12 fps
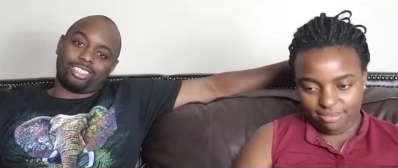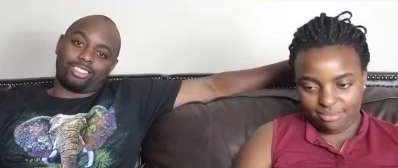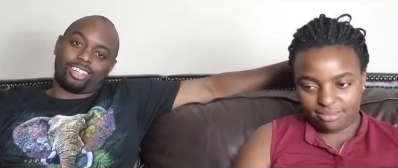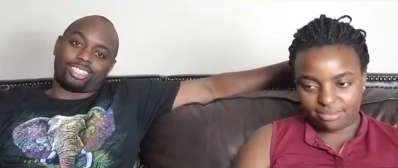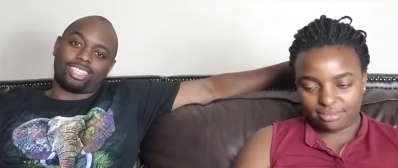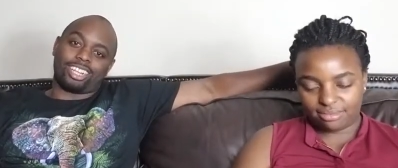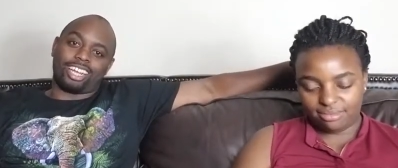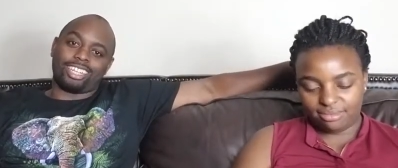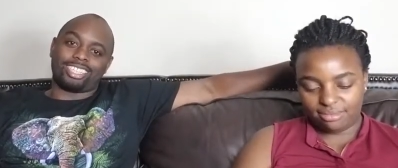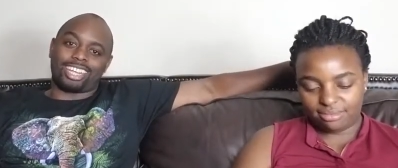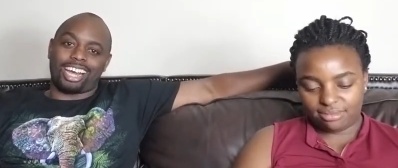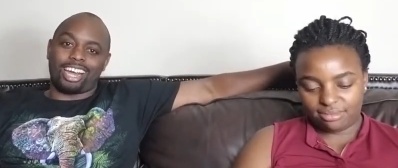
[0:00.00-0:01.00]
Speaker 1: know, a
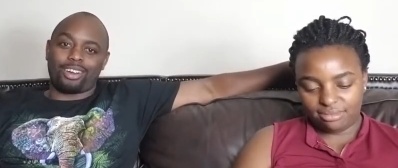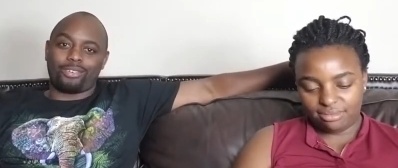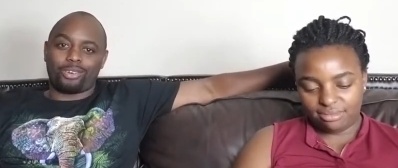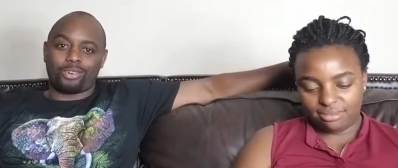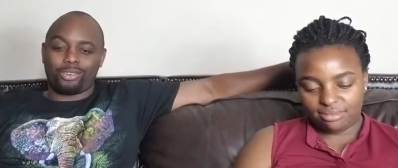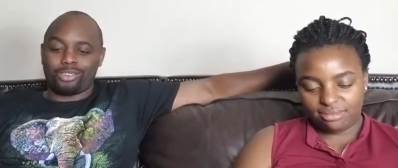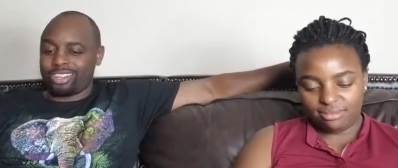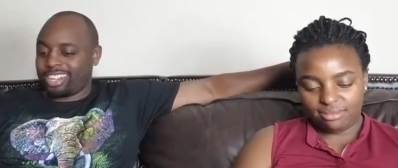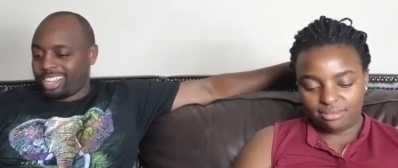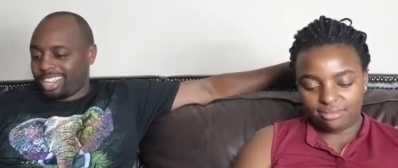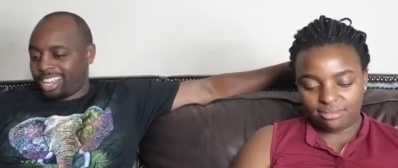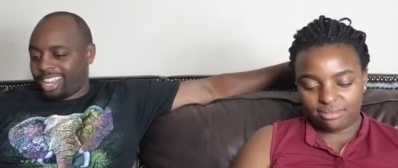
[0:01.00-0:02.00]
slight eye roll.
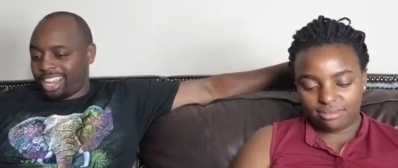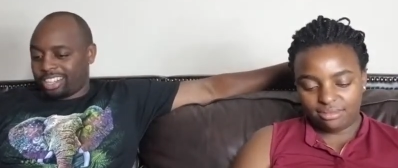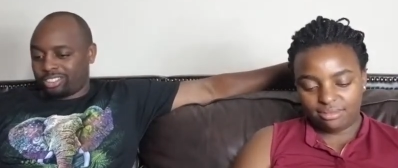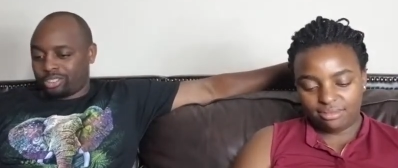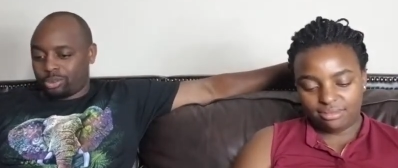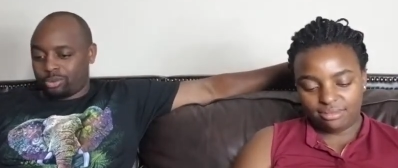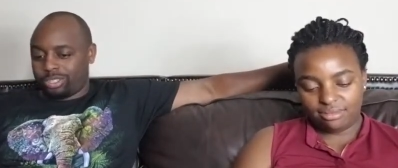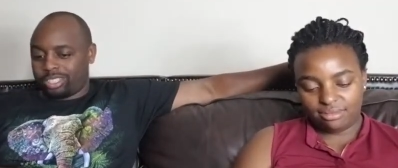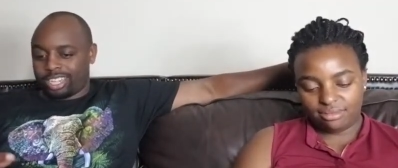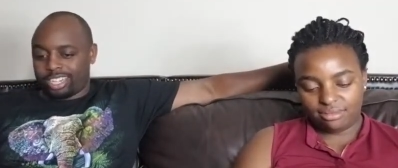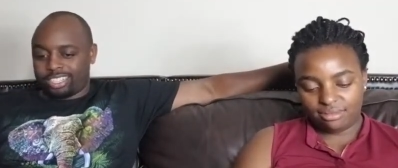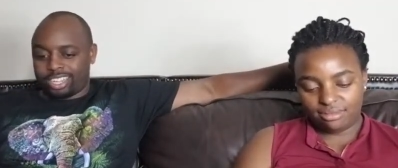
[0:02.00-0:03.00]
And so we
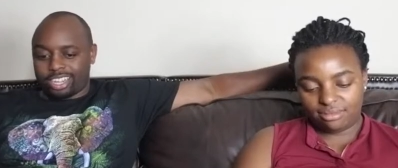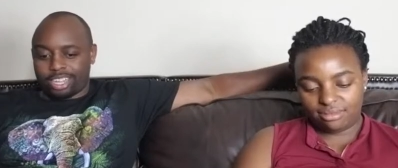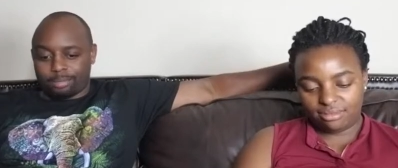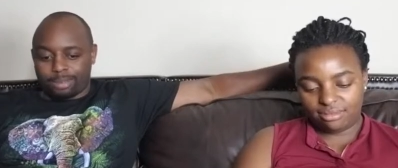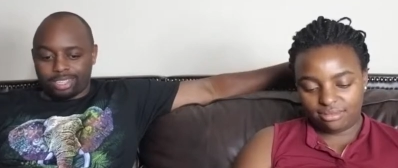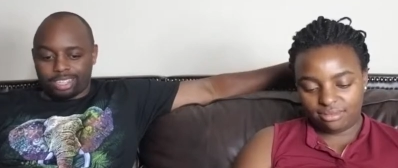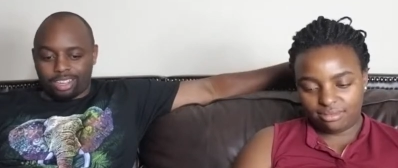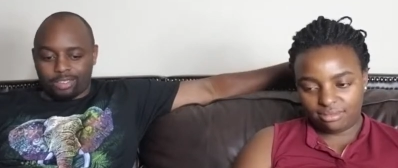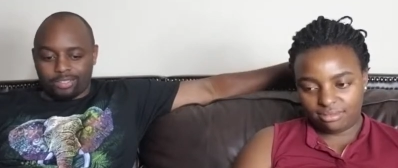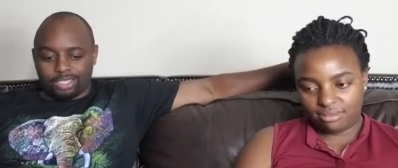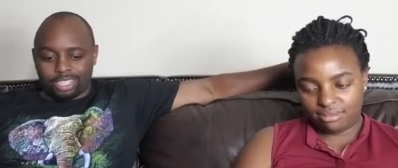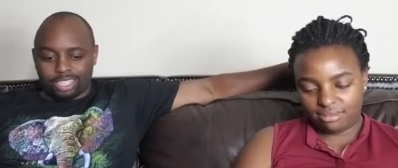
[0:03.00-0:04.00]
started talking about the
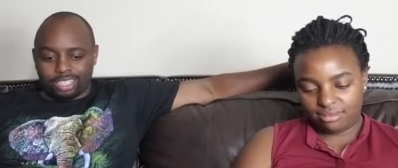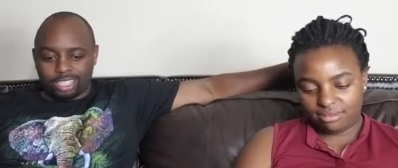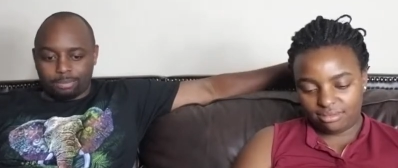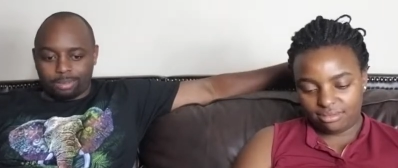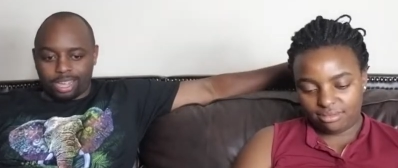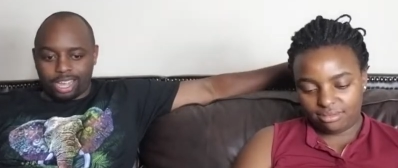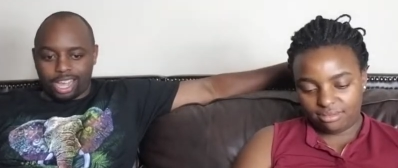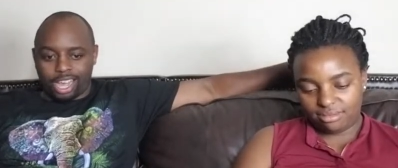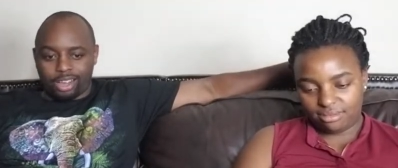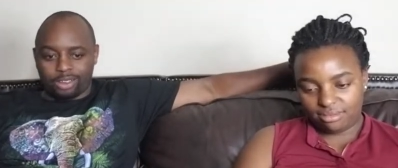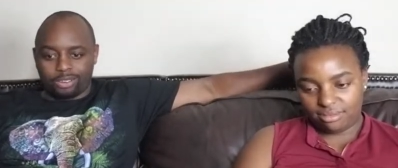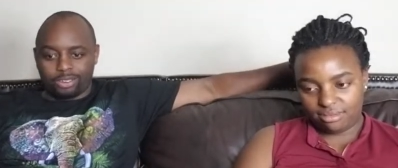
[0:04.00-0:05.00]
conversation about
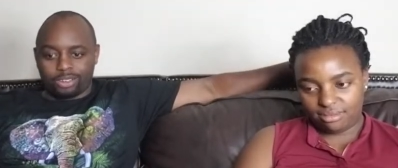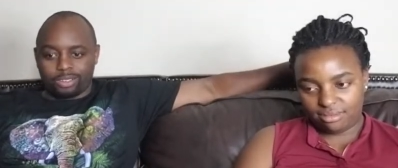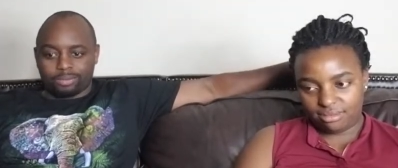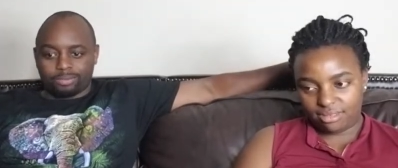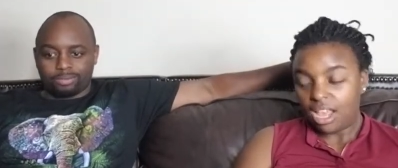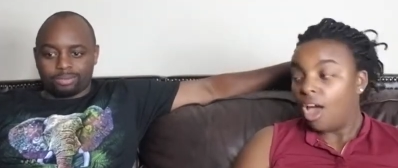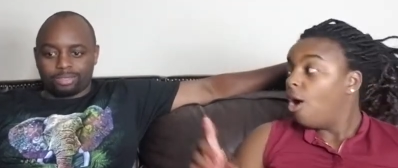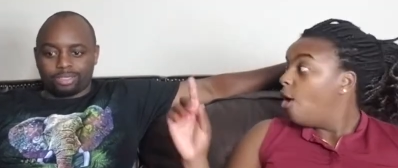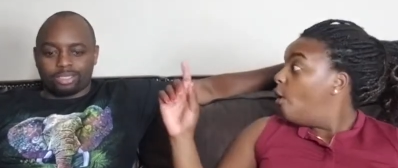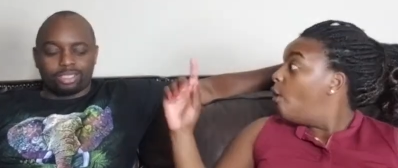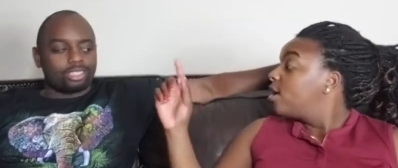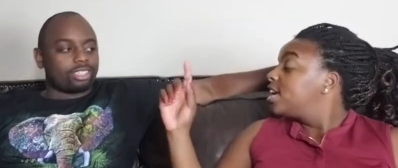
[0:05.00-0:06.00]
how.
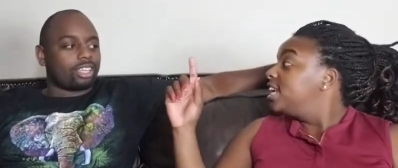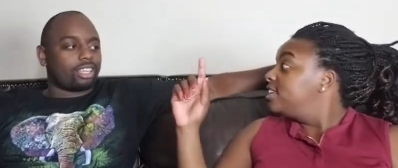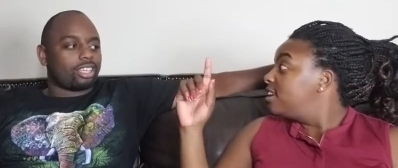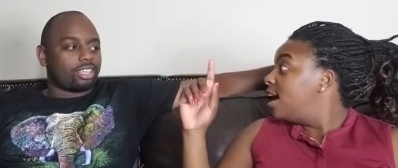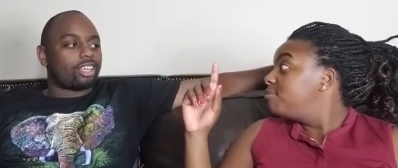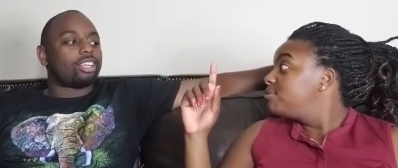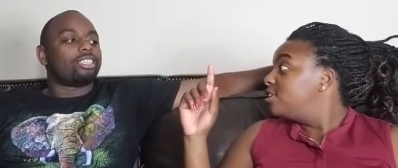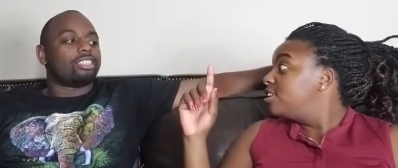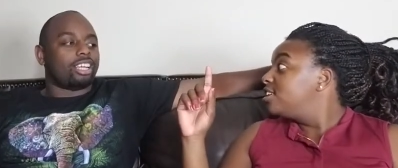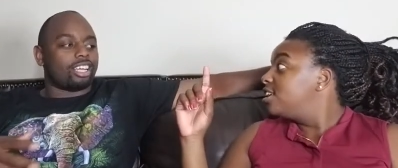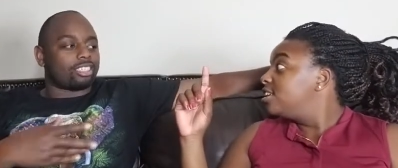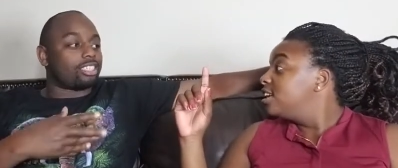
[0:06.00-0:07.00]
Oh,
Speaker 2: can I I'm
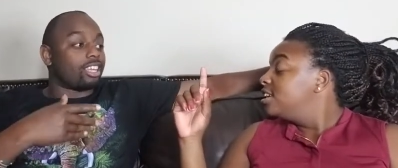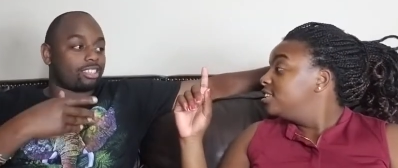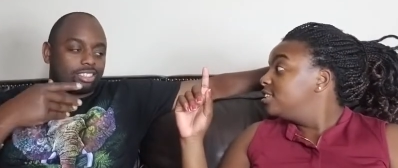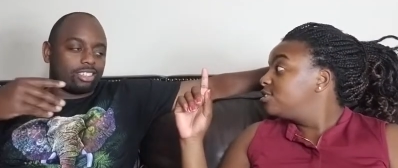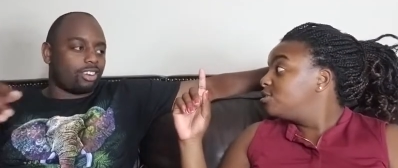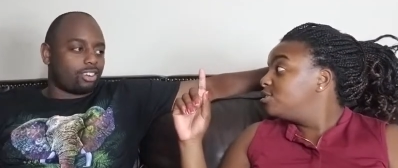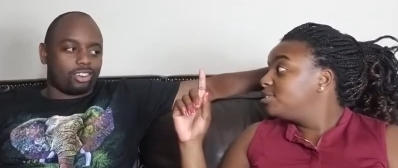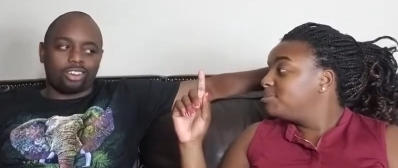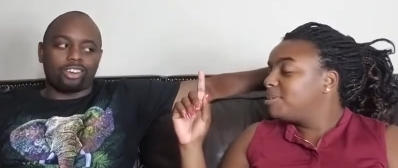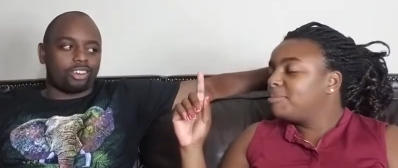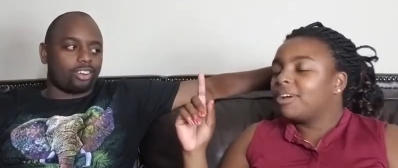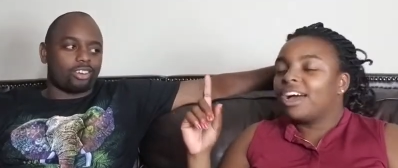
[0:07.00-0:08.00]
sorry. Yes, no, yes. Just so you go,
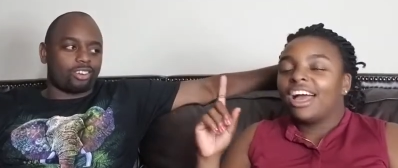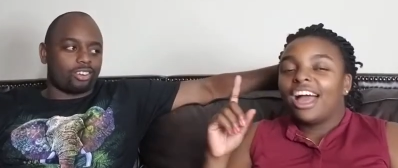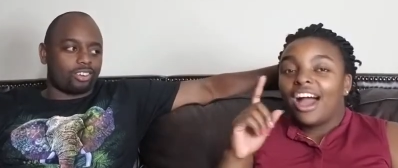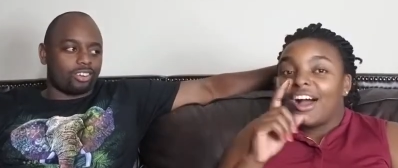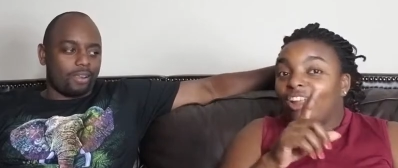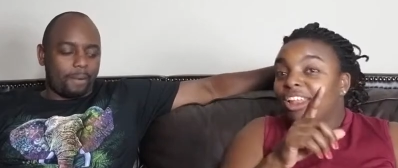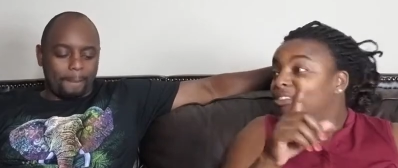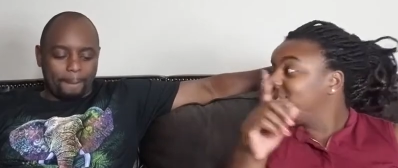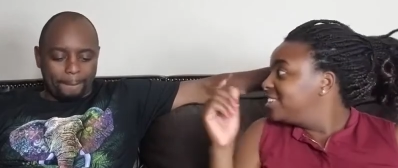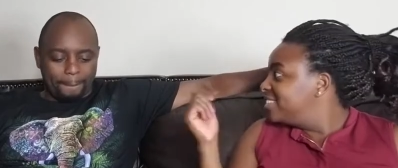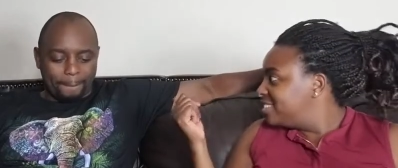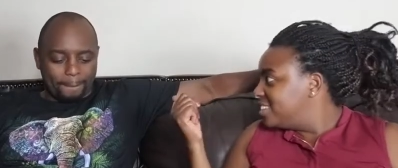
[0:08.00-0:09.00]
remember, all I was
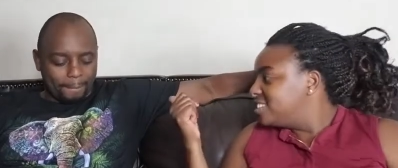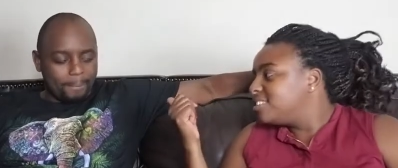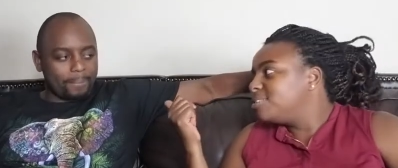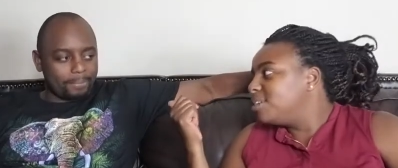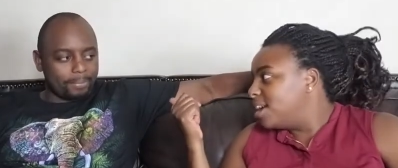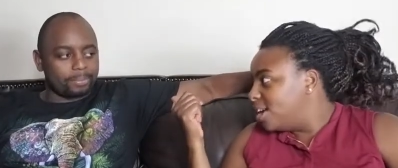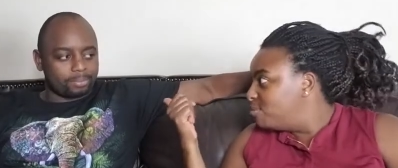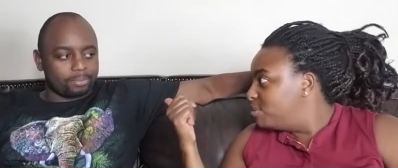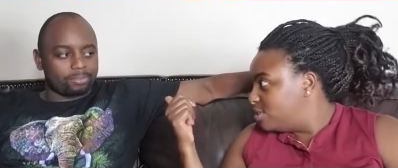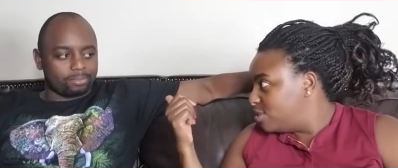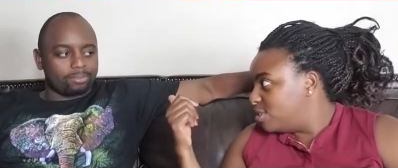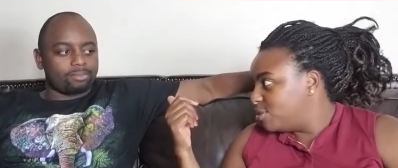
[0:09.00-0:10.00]
gonna say, just help me
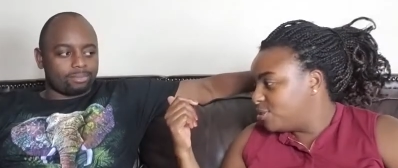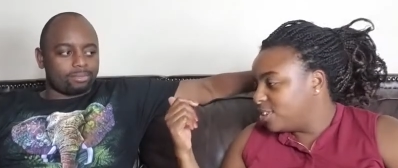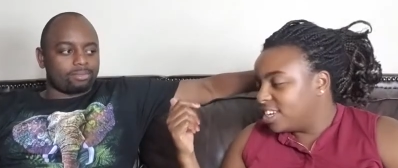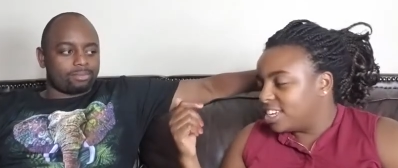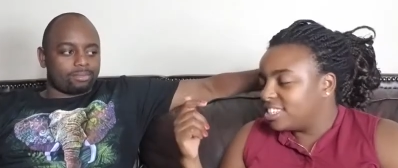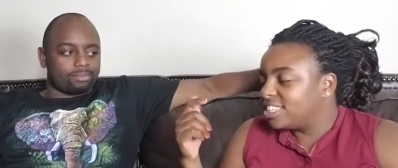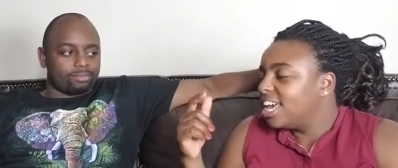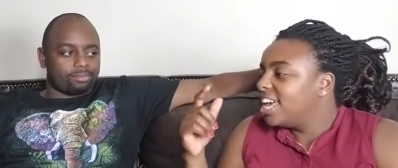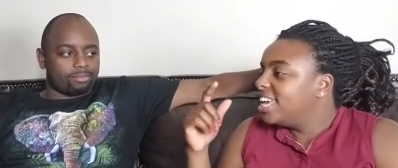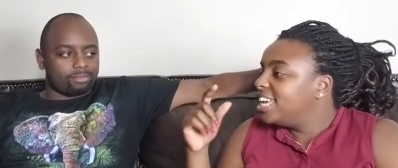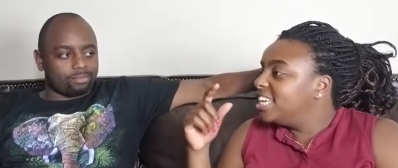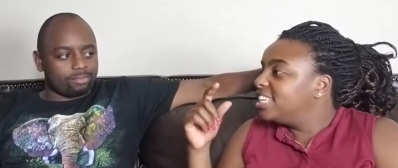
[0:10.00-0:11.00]
so I don't forget. Mm-hmm.
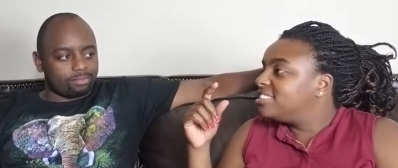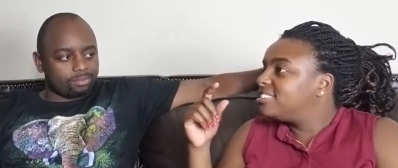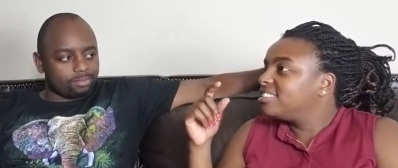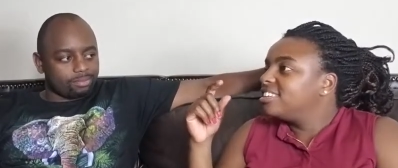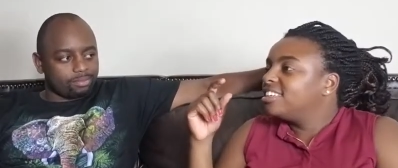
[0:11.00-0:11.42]
It's